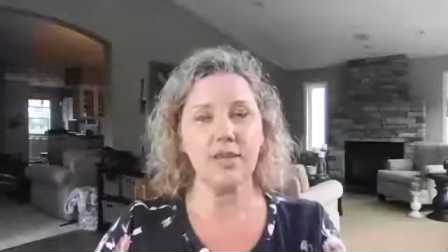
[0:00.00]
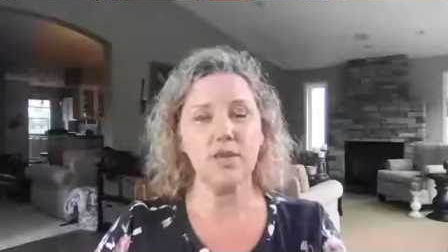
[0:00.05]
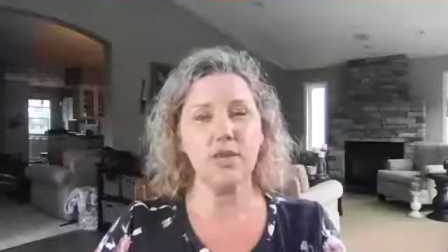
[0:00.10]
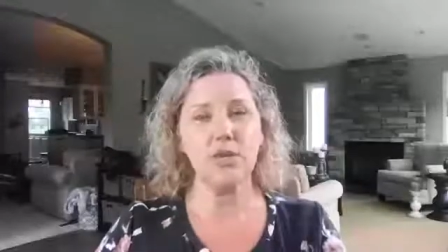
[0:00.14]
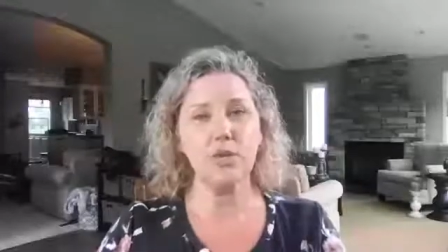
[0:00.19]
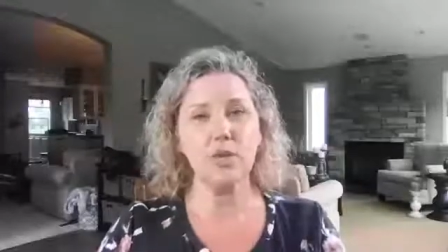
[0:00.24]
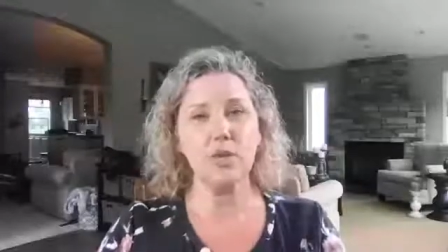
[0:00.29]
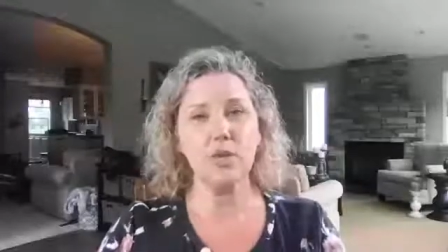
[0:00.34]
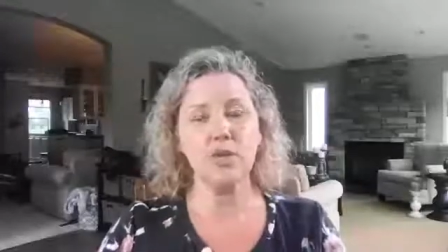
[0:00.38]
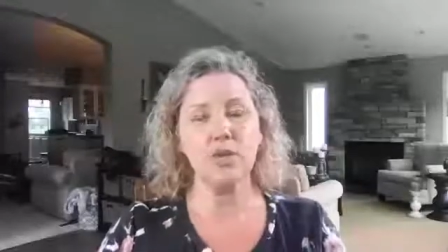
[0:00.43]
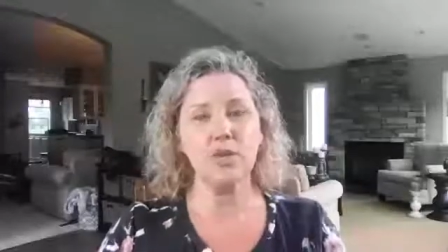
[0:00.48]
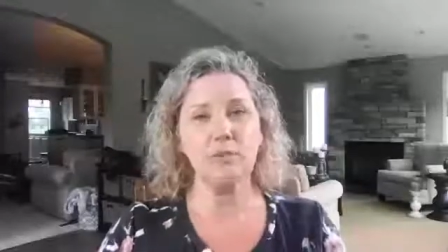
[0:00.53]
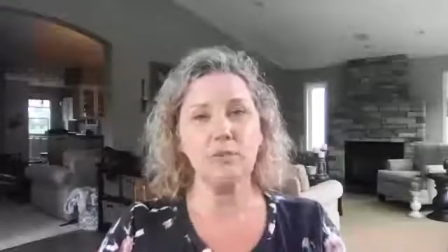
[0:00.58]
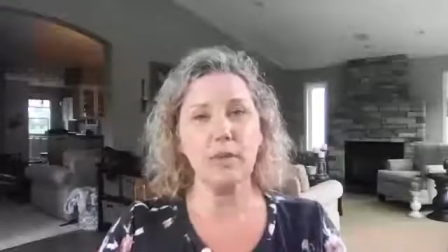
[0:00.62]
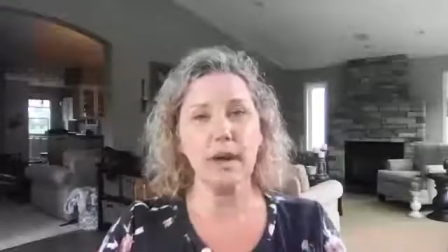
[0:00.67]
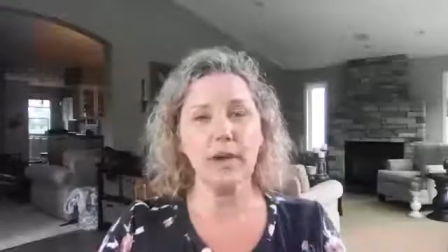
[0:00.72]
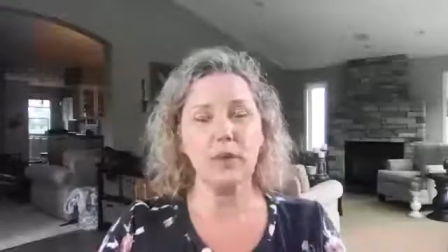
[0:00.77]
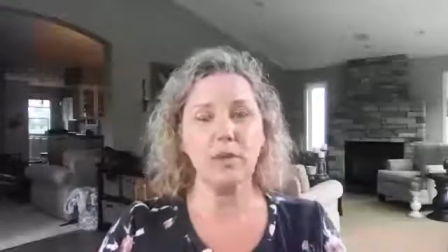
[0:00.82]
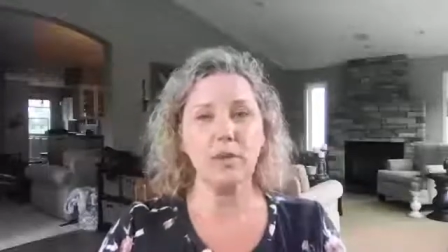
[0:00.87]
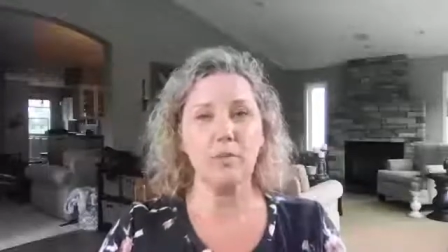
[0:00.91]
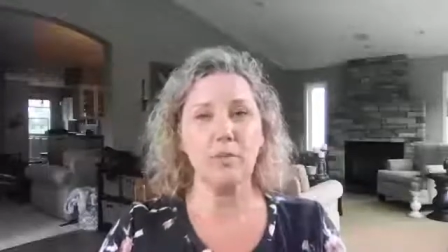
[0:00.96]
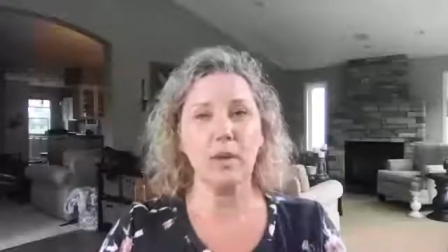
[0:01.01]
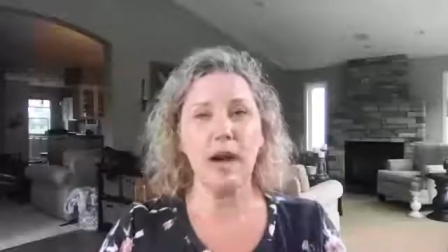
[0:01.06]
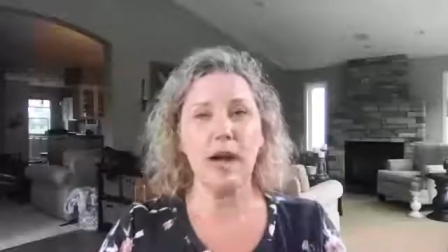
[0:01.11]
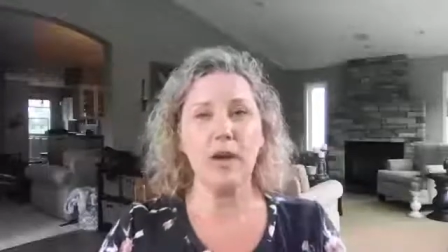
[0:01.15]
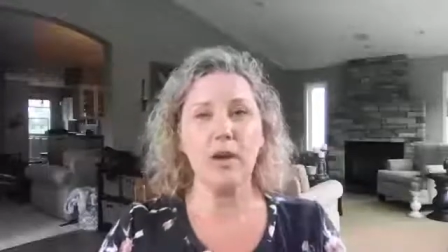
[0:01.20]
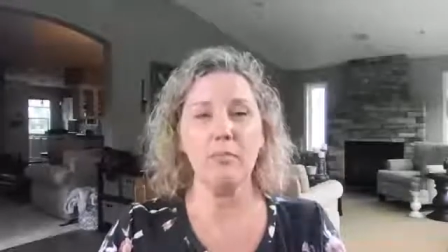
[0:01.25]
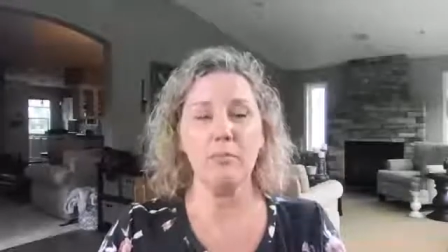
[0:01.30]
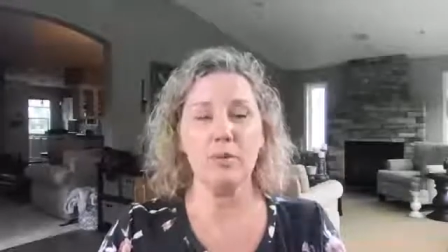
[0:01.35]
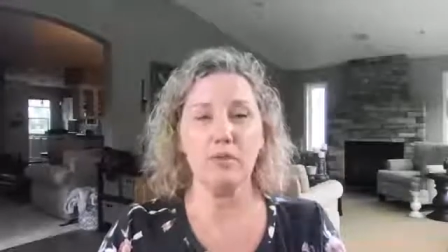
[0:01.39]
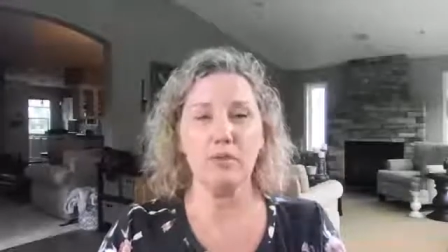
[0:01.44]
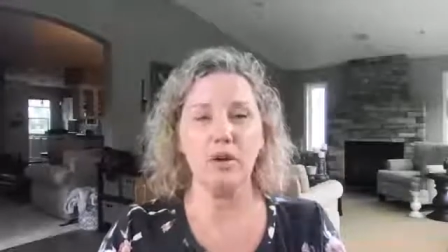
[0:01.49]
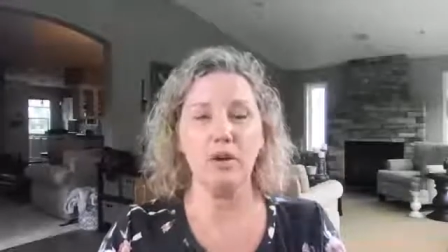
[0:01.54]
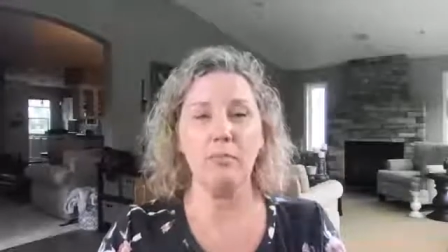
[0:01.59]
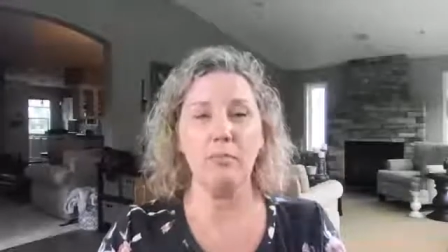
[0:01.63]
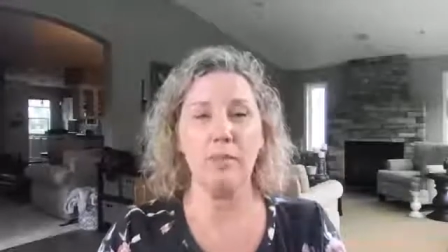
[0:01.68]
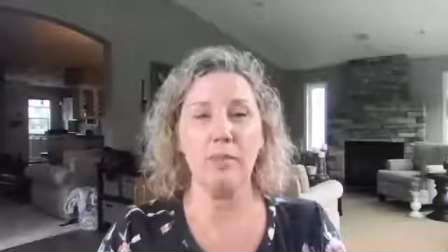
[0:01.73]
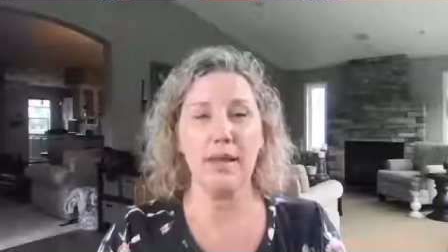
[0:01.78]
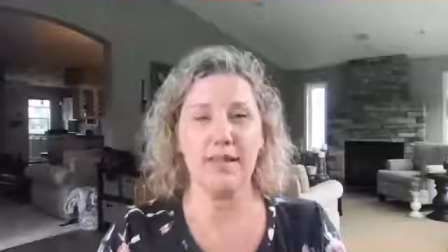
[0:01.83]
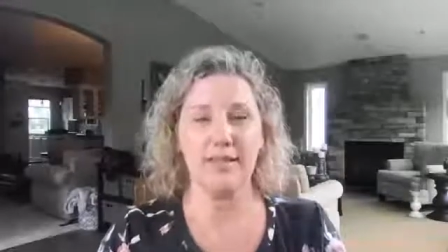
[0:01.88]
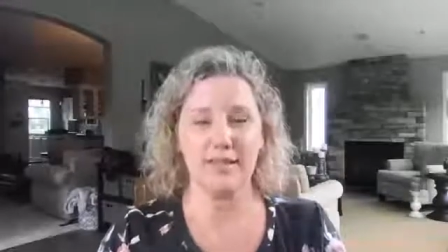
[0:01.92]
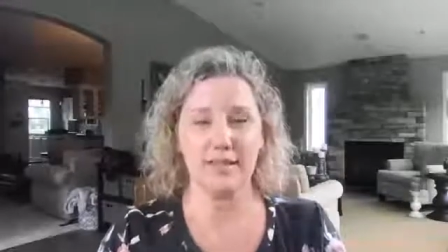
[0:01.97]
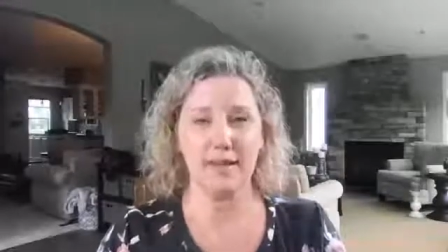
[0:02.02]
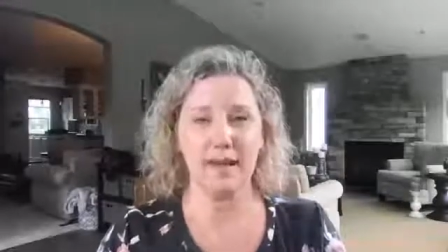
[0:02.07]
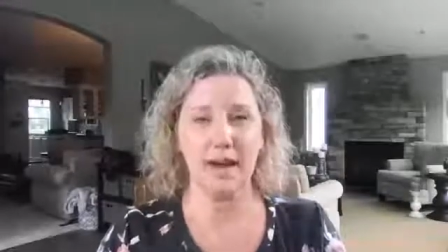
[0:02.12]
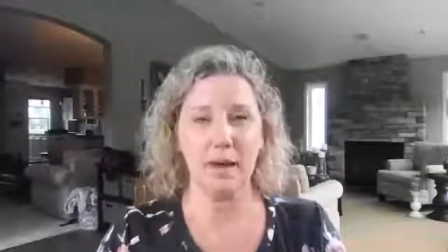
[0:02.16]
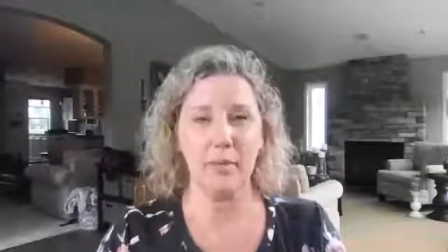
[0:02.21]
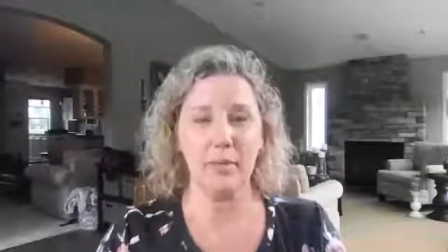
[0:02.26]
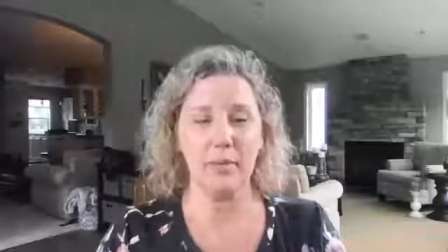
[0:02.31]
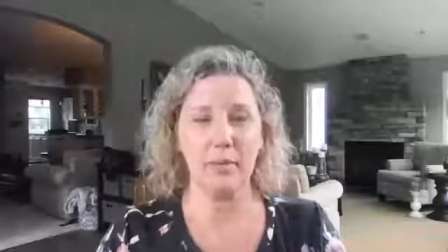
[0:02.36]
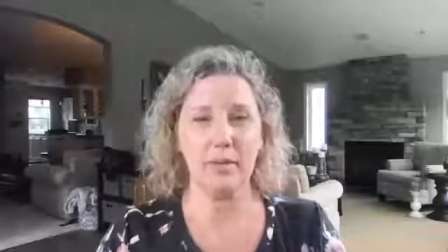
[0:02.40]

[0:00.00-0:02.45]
So once your microbiome is all messed up,